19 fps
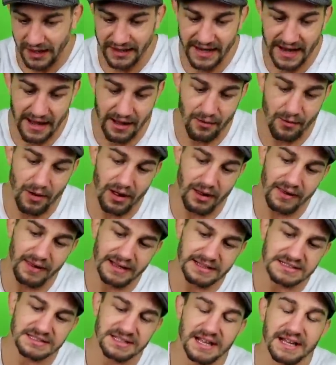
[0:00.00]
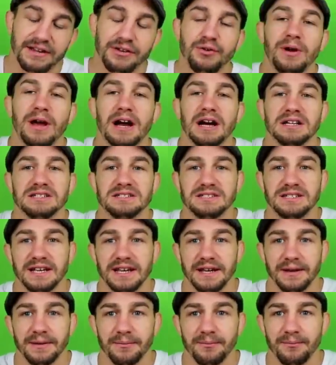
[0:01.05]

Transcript: Now, let's let you guys see.